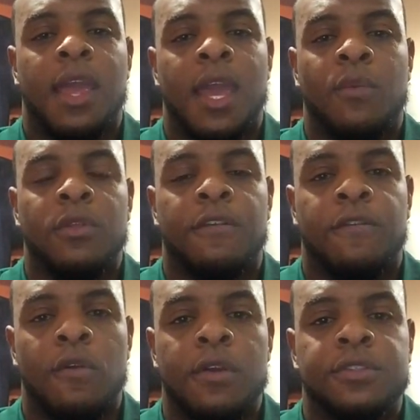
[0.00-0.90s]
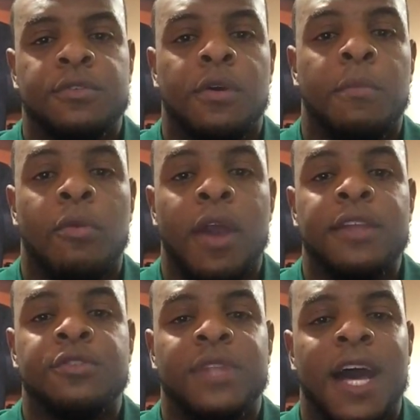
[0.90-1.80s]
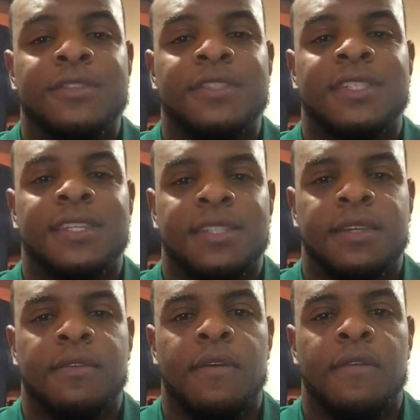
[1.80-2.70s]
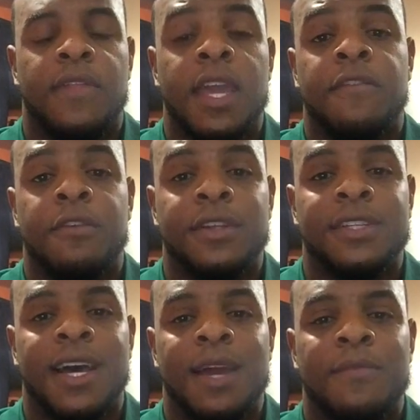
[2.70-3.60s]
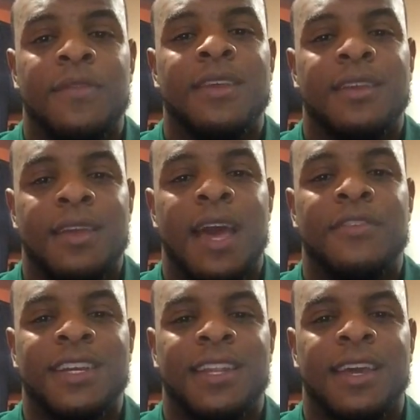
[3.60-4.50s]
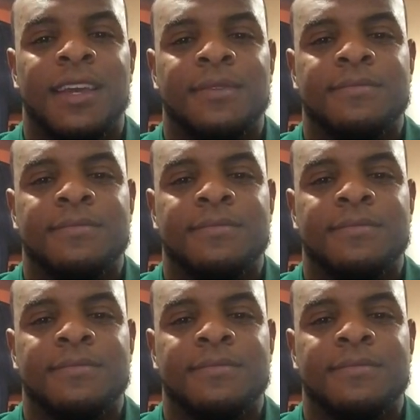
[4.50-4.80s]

and we look forward to a bright 2016. Thank you for your time. Have a good day.